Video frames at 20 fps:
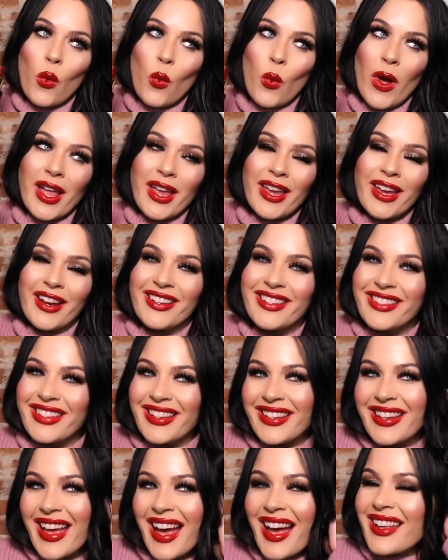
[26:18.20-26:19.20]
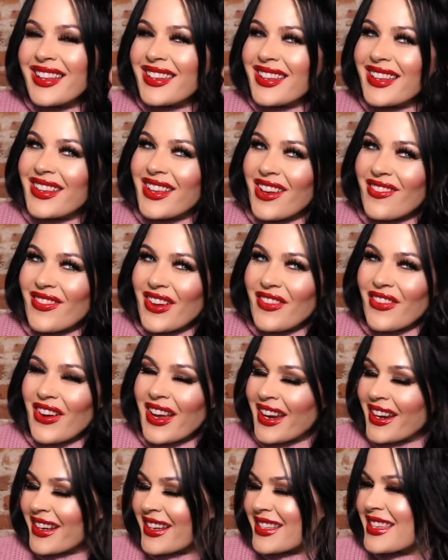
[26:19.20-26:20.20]
wet hair. See, that on my wet
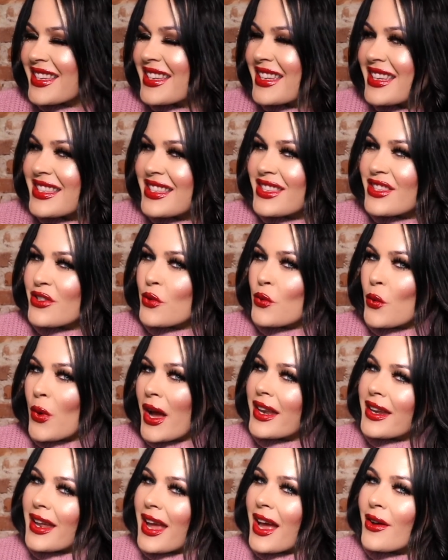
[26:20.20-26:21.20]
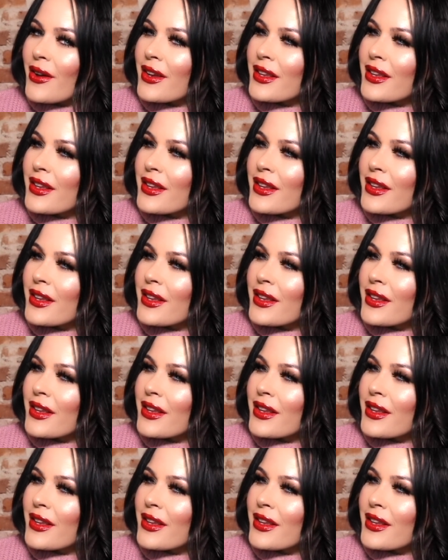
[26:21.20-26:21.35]
hair because it is too wet now.